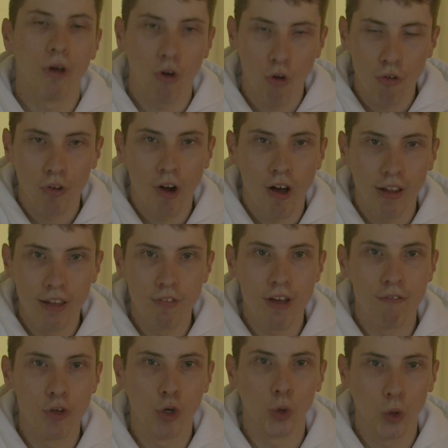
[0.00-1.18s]
But overall,
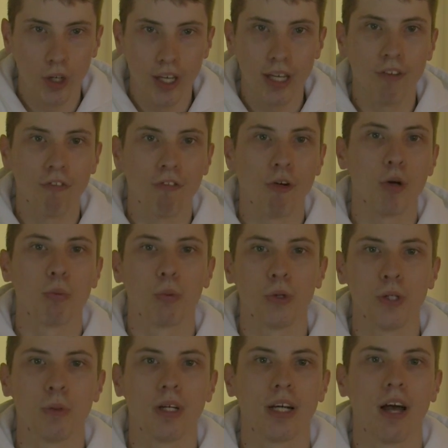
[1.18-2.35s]
if you're looking for a
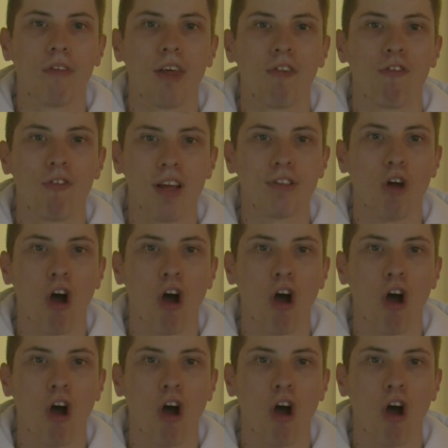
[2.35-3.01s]
pre-workout that fits